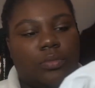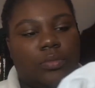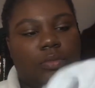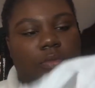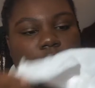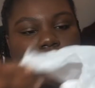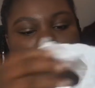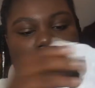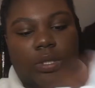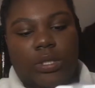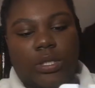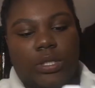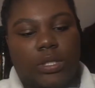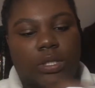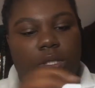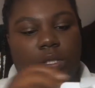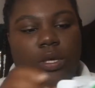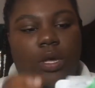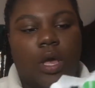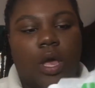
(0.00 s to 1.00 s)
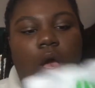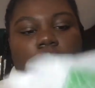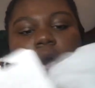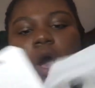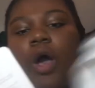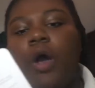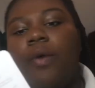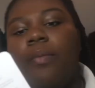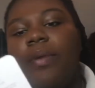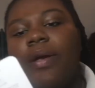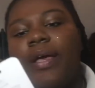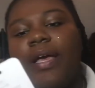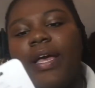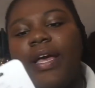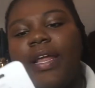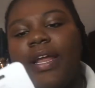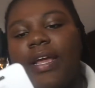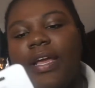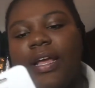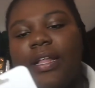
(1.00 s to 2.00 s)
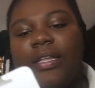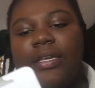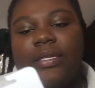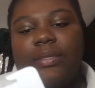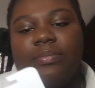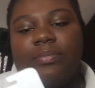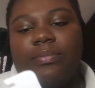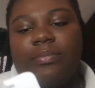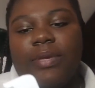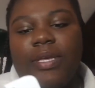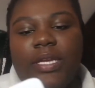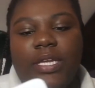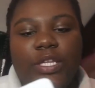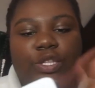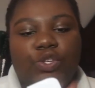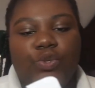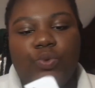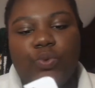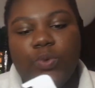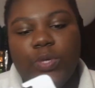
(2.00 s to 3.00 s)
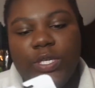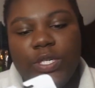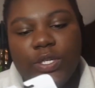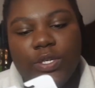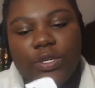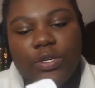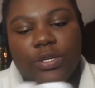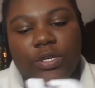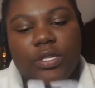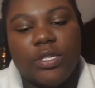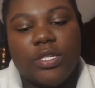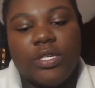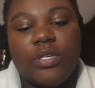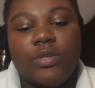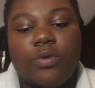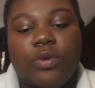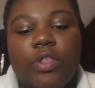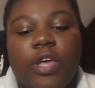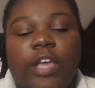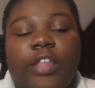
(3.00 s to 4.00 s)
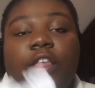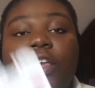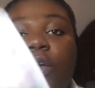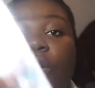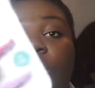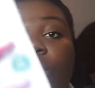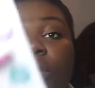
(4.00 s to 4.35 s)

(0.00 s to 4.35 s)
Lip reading: What is this? Oh my god, I got these mini tweezers. These were like the only